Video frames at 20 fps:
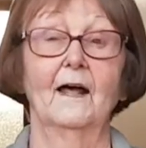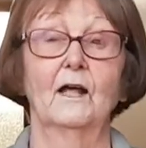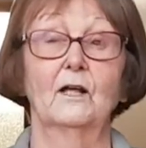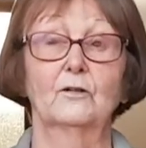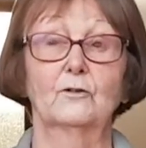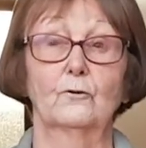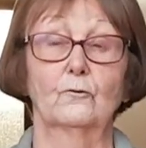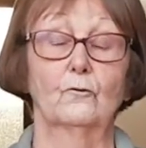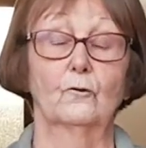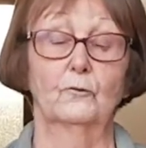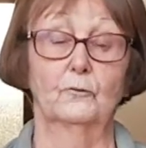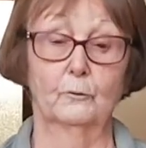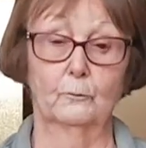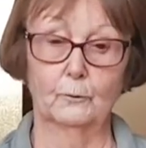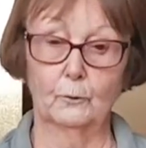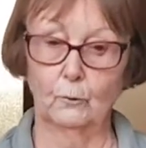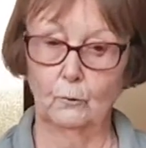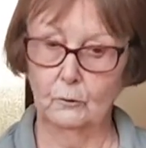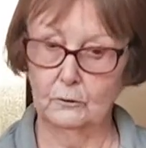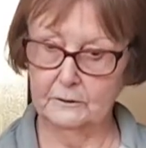So they
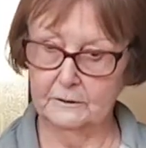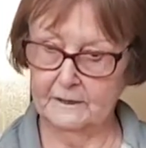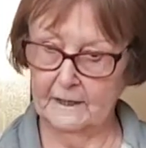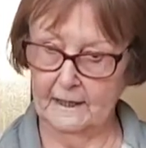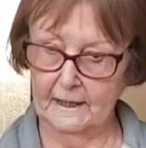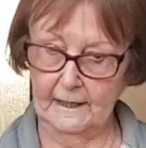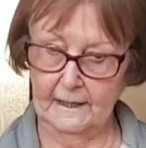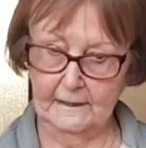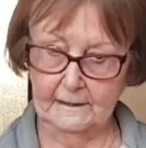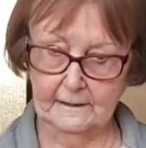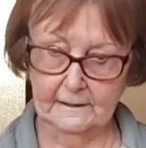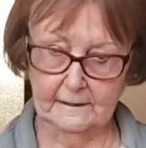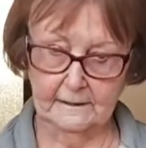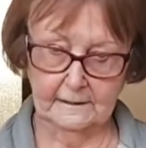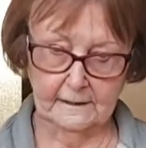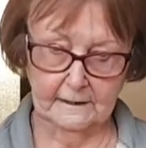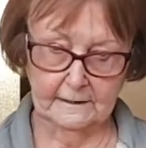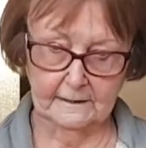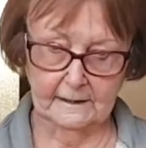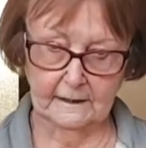were all in tents,
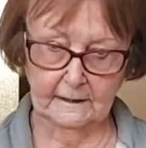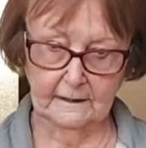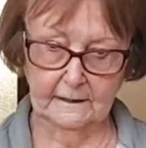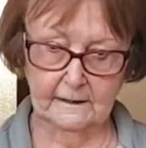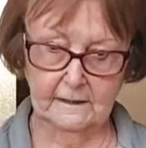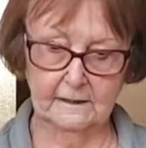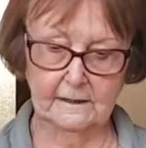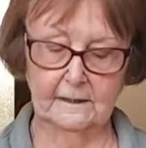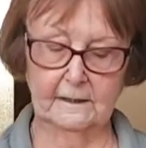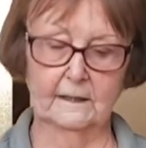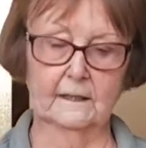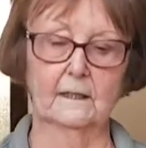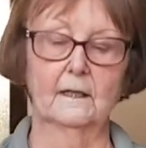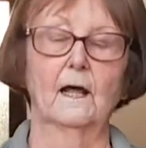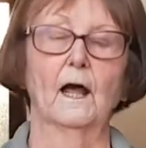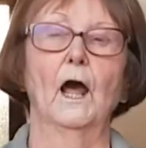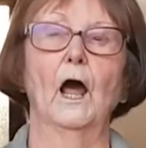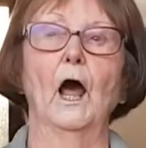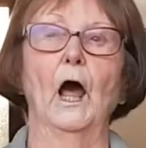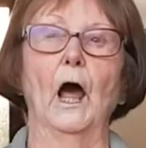sitting, listening.
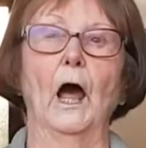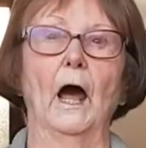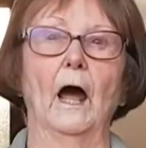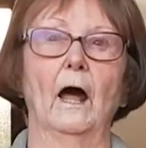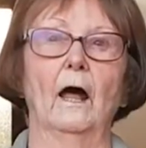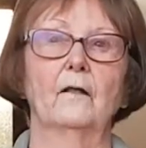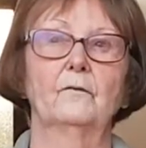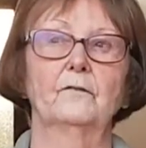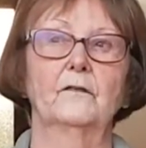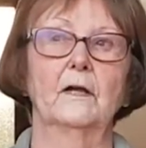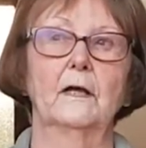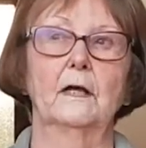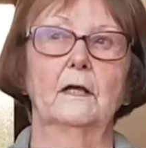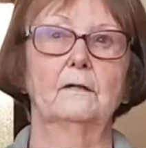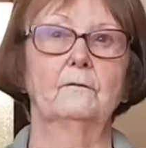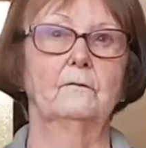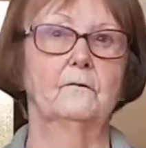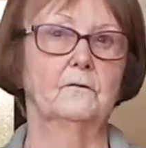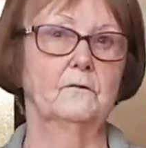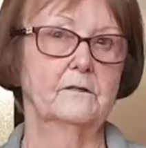And
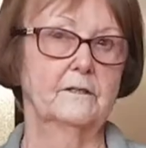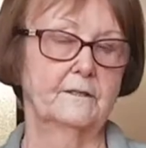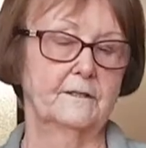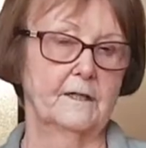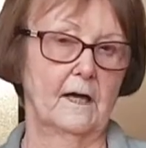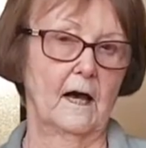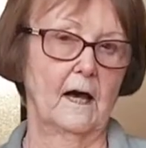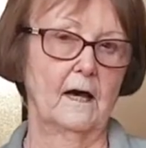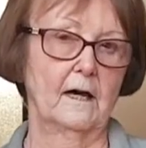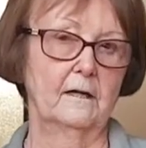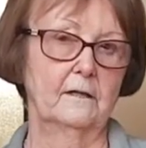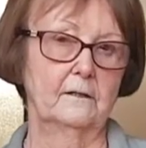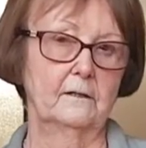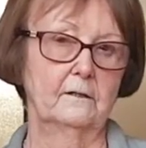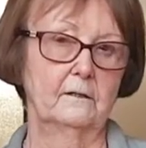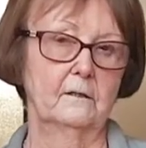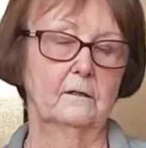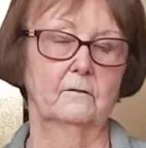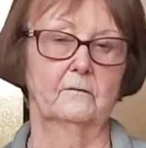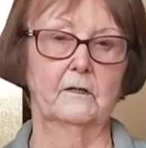then
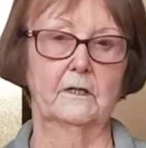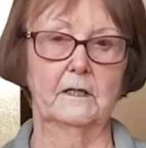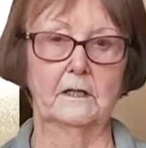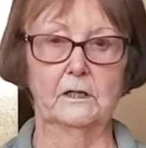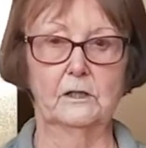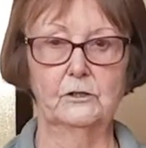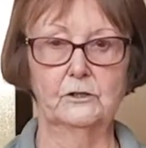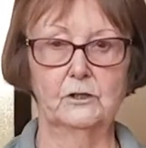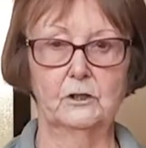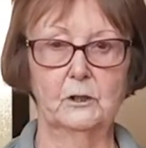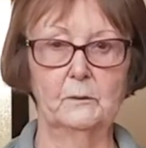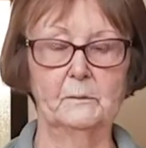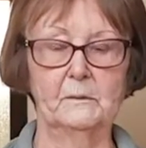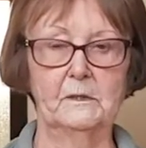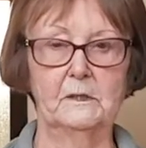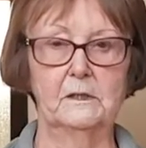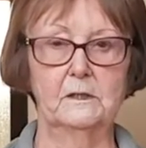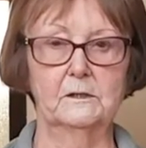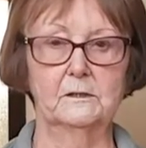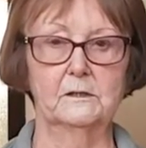the angel
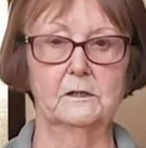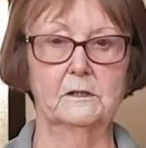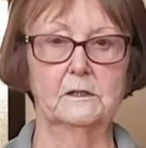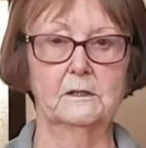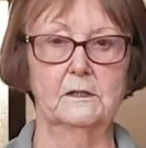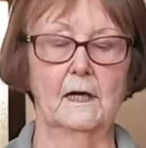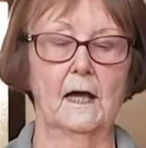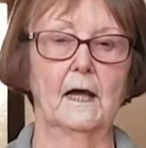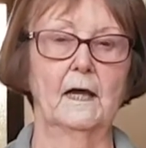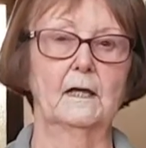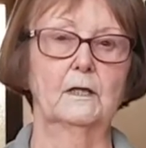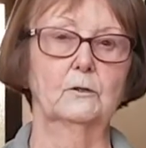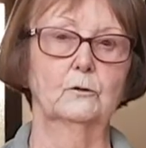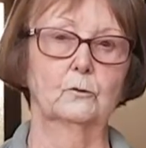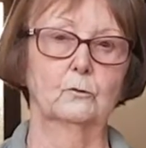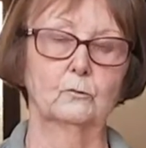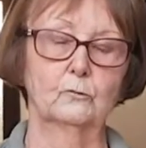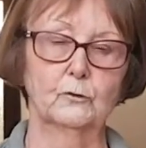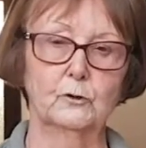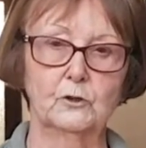appeared in the sky and
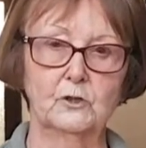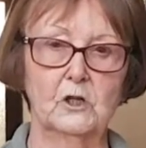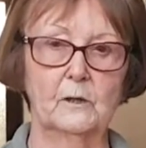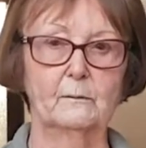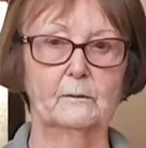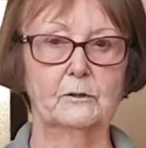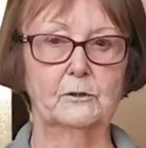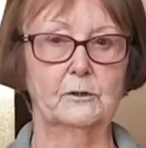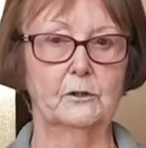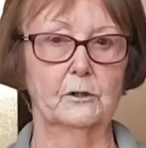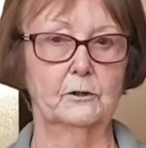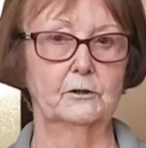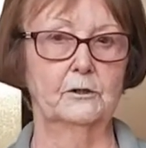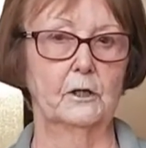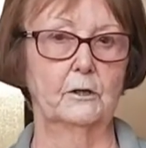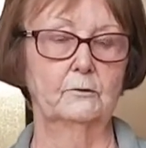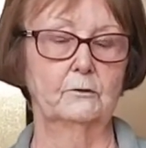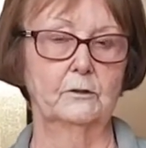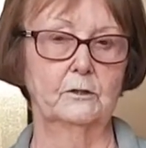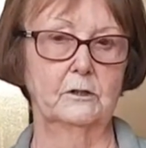told the shepherds to go
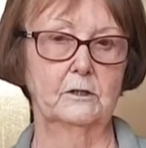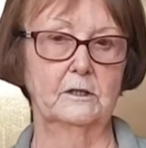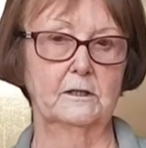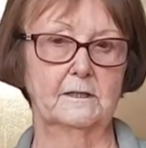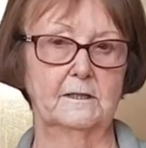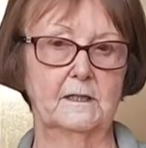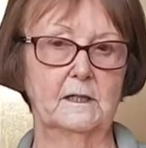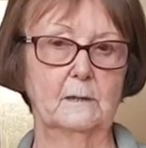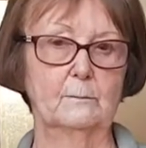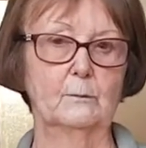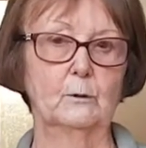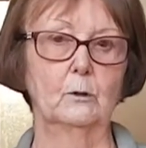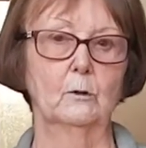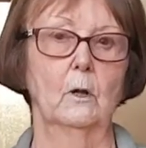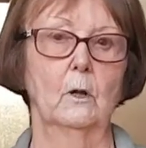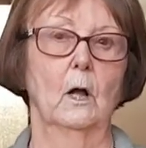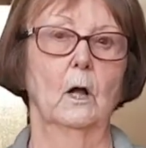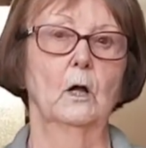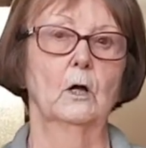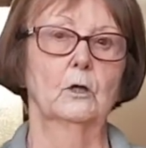down to the stable.
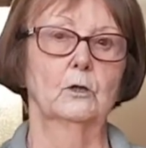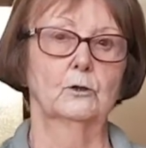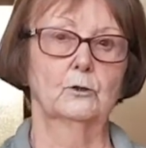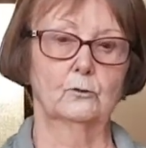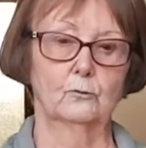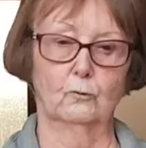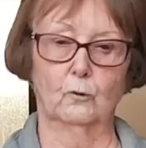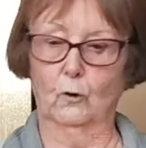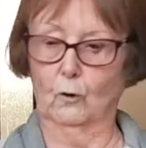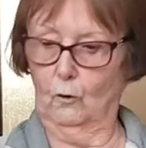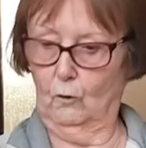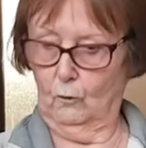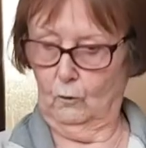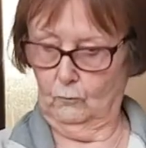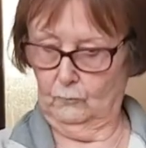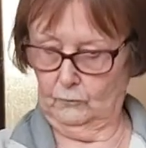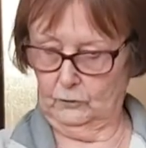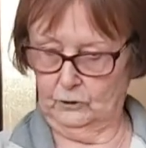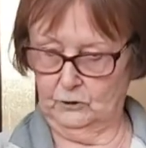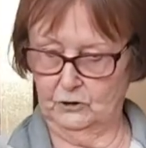So
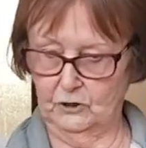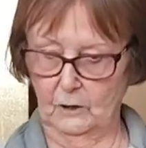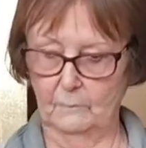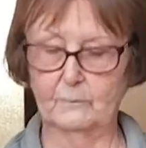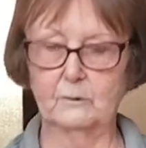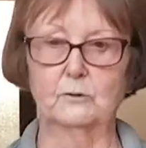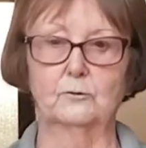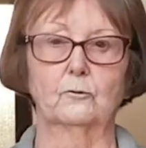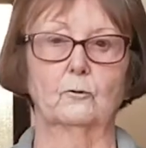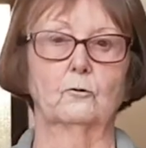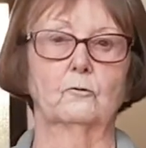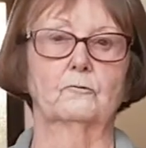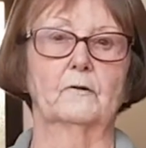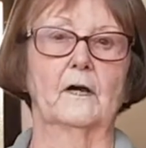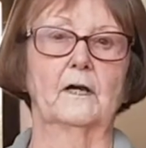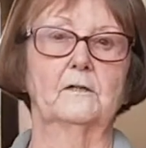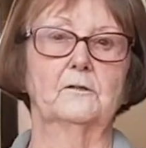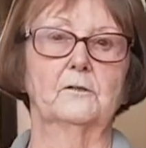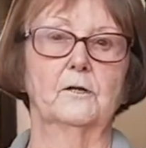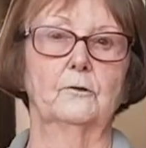the shepherds all
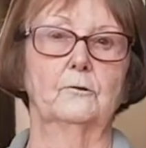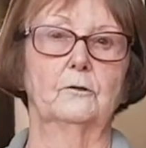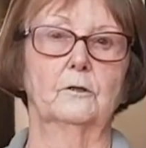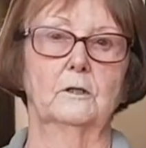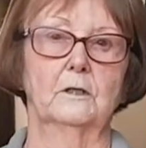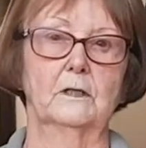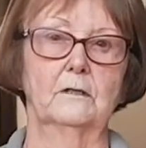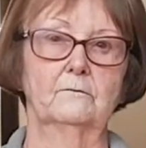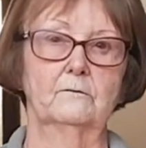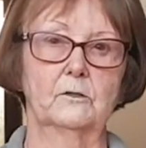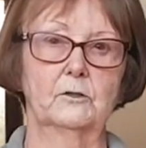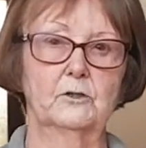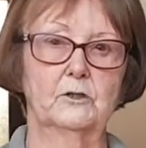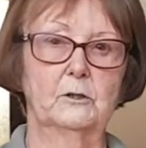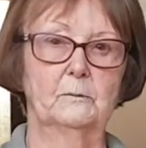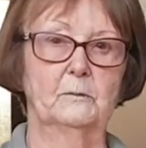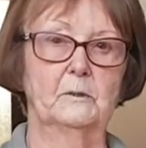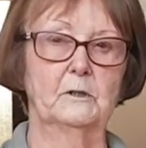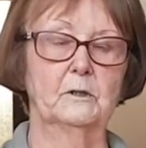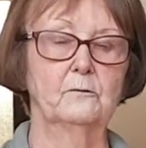ran down and left their
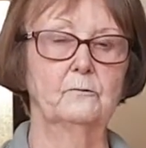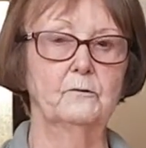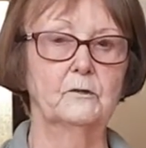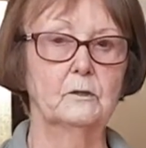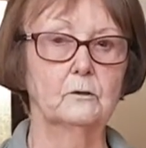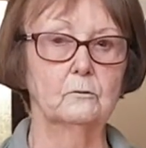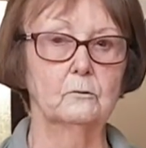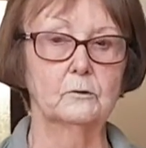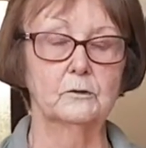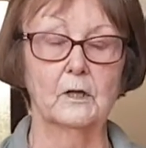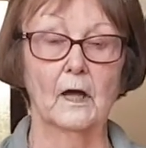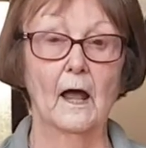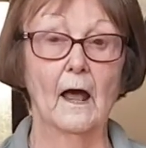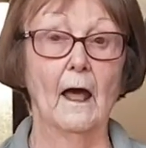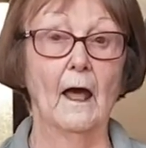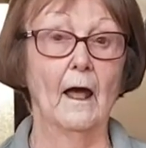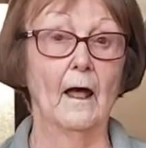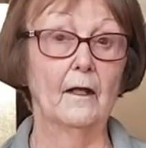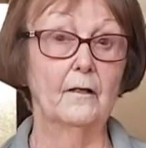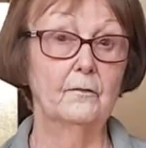sheep in the field.
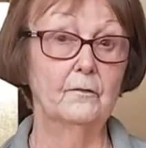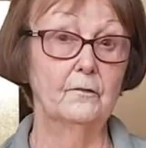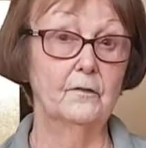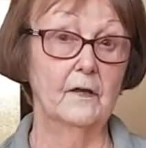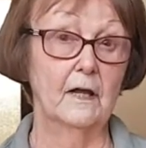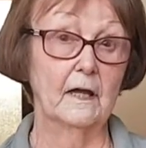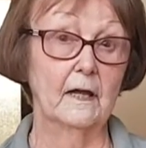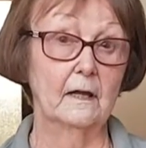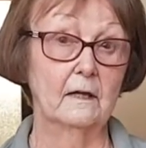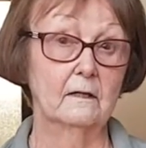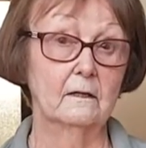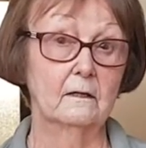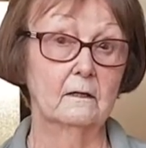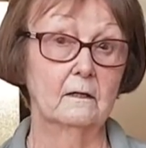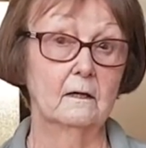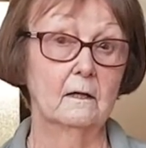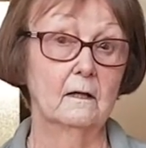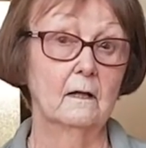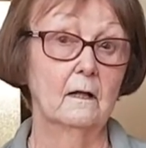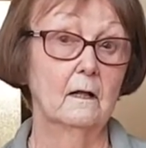And then
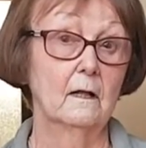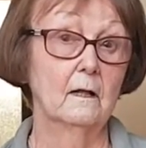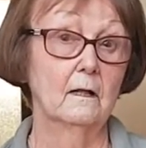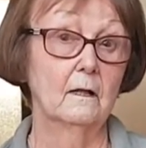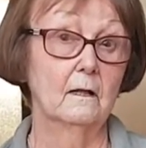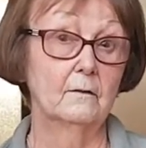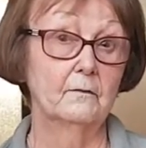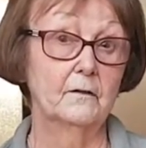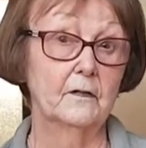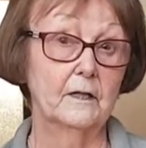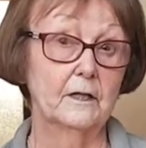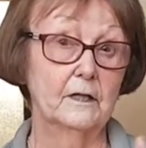the